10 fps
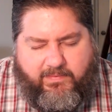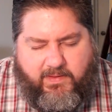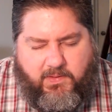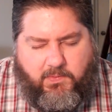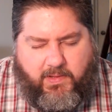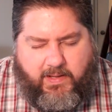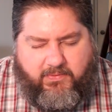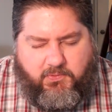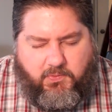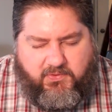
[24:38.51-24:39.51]
that you allow
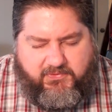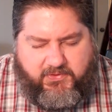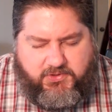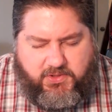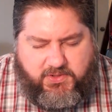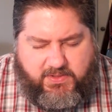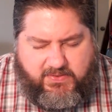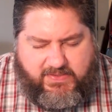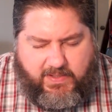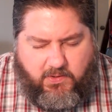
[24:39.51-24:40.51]
the doors of the church to
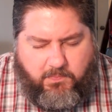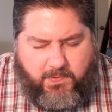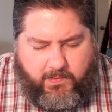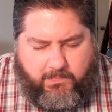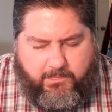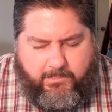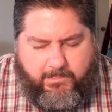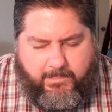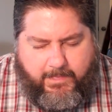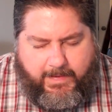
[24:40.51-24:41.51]
stay open,
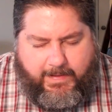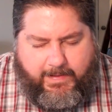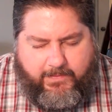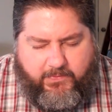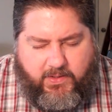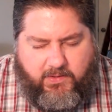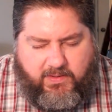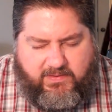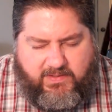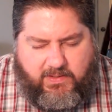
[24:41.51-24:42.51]
that you
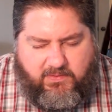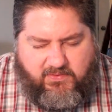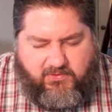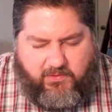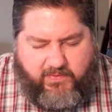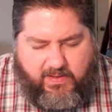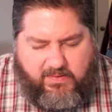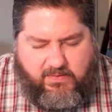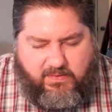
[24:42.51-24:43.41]
continue to serve us.